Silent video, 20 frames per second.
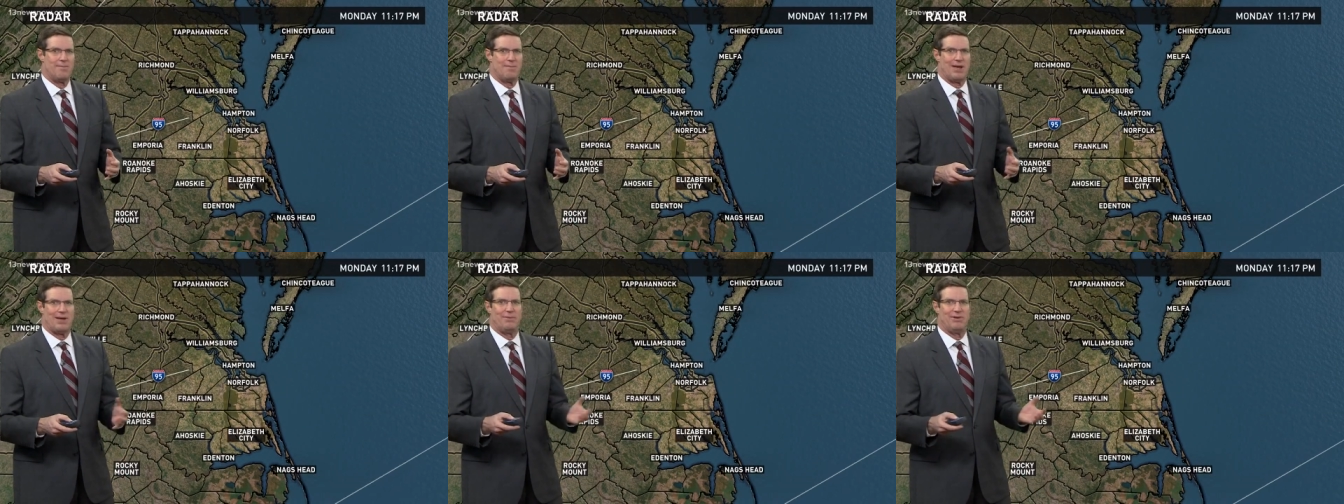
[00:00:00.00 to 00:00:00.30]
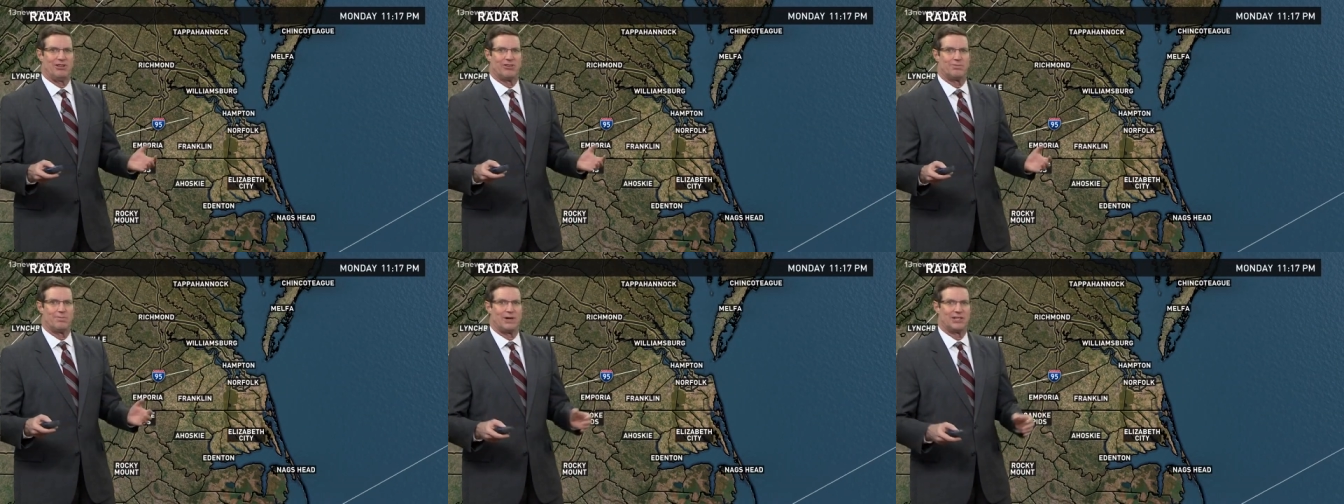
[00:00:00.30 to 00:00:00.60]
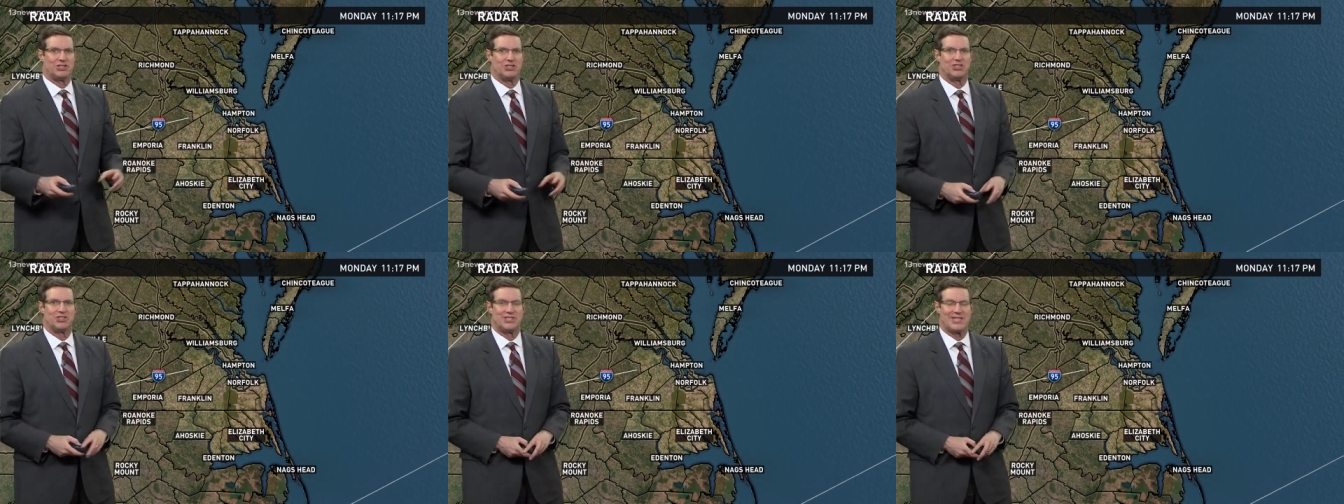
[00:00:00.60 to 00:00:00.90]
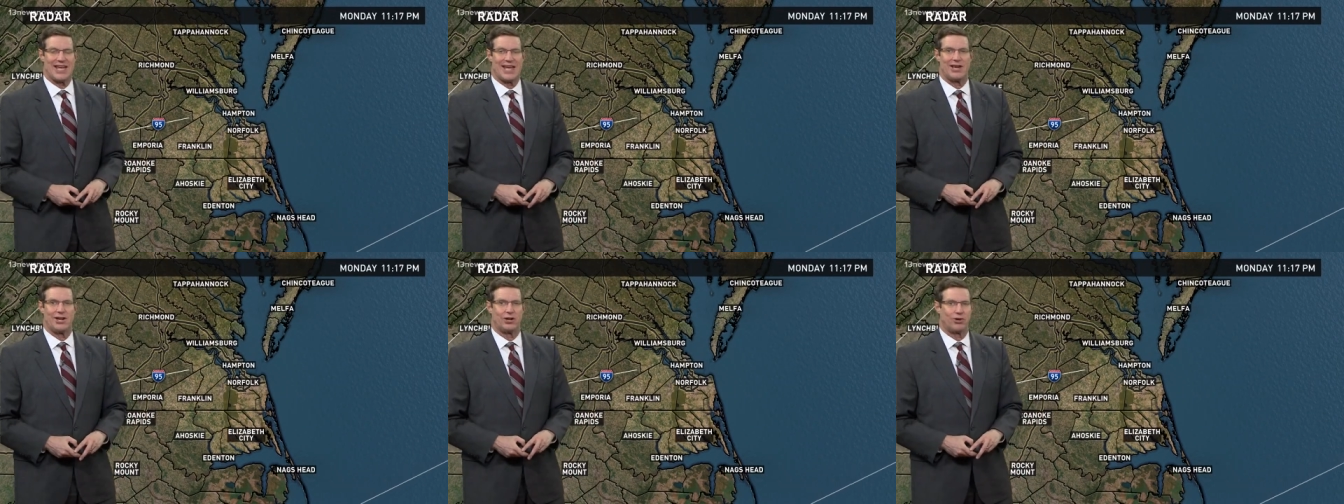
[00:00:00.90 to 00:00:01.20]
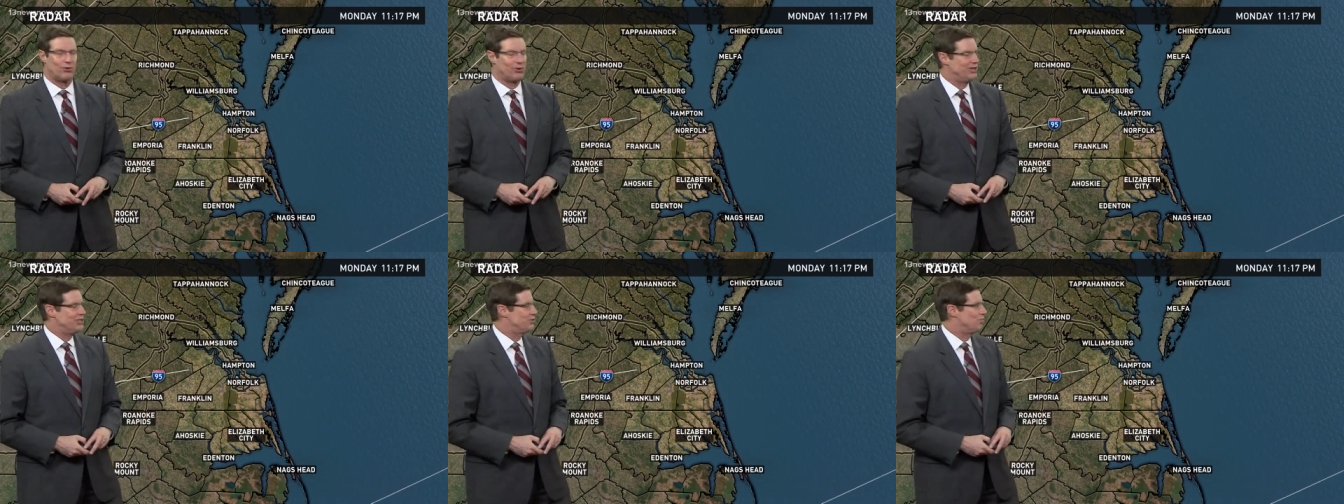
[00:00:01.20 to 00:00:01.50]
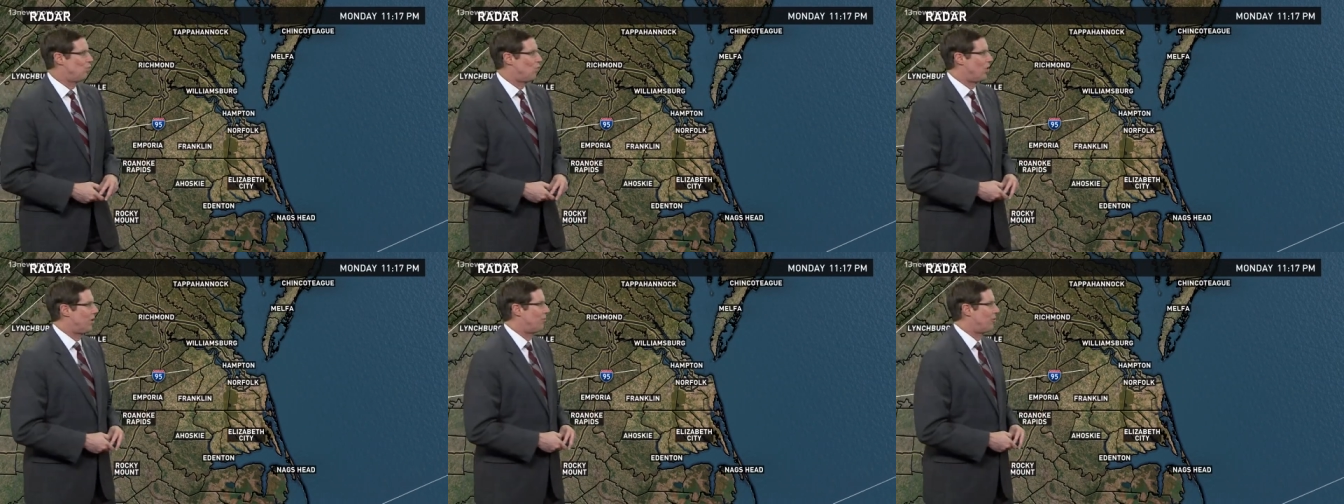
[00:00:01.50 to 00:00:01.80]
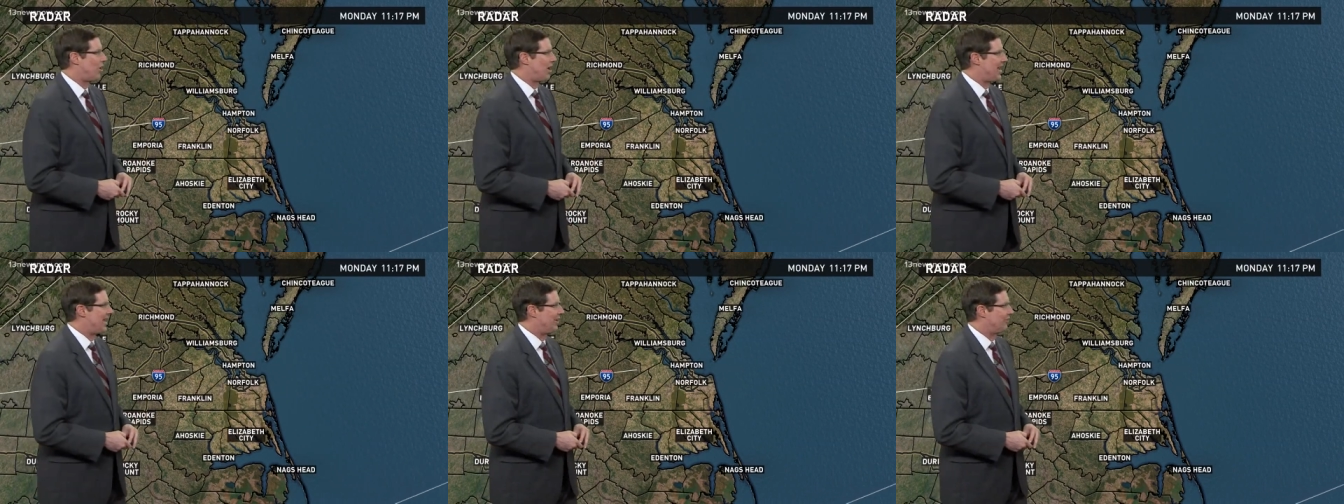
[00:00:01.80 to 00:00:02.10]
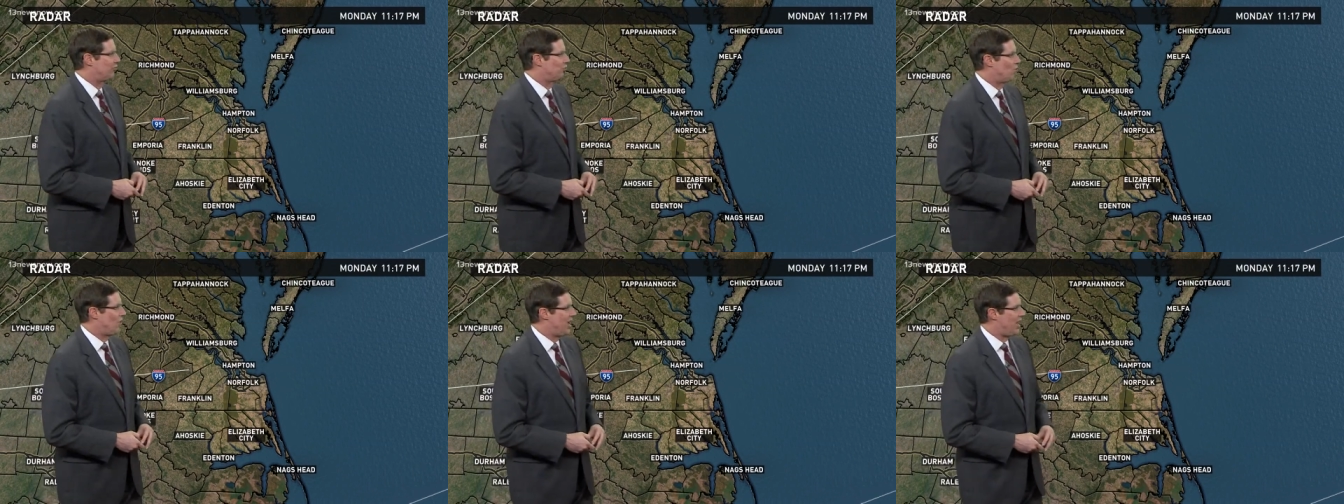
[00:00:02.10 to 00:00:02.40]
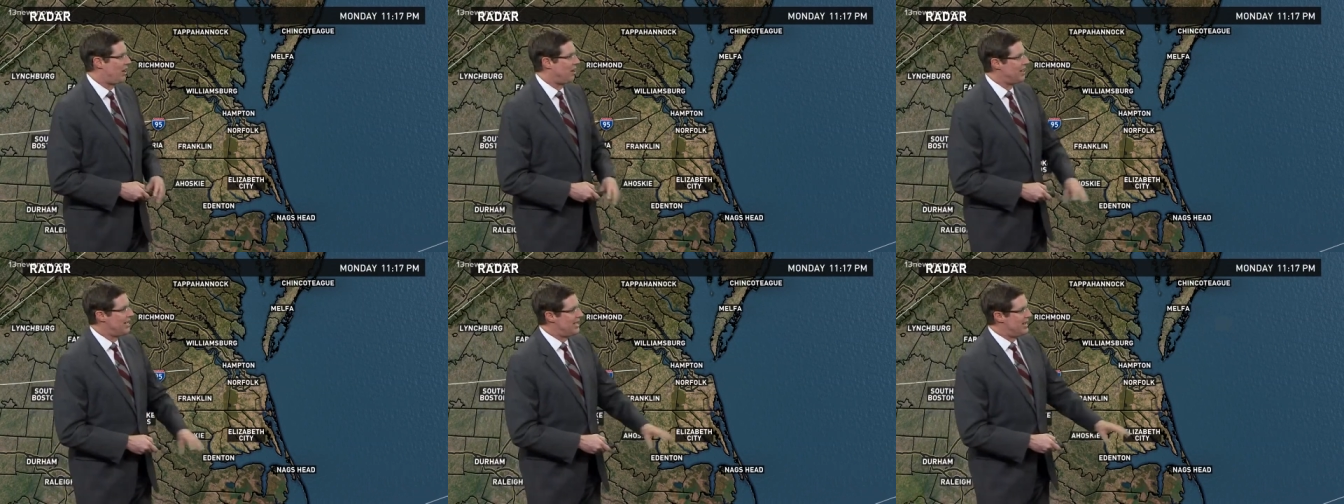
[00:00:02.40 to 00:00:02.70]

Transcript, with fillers: maybe as much as 10 degrees warmer as well.